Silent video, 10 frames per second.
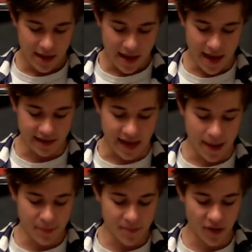And
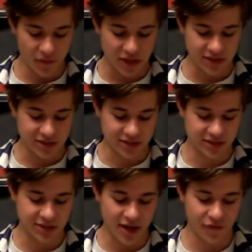happy birthday to
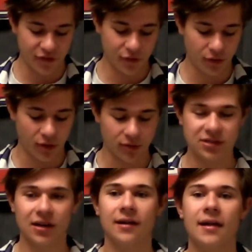Stefano
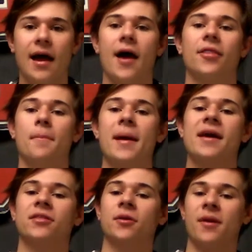Colta and the
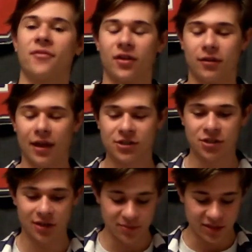man, the myth, the
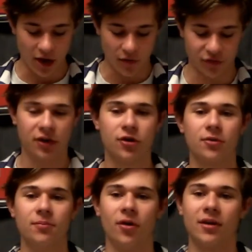legend himself, the
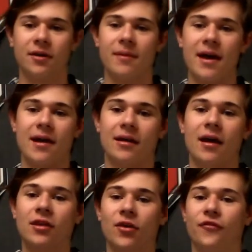good morning man,
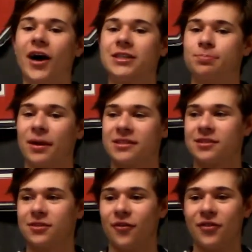the vice
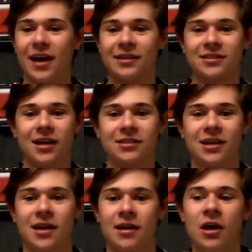president of the
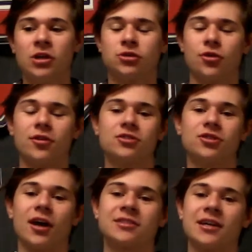SAC, student
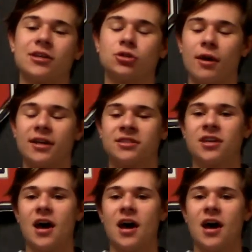trustee Tristan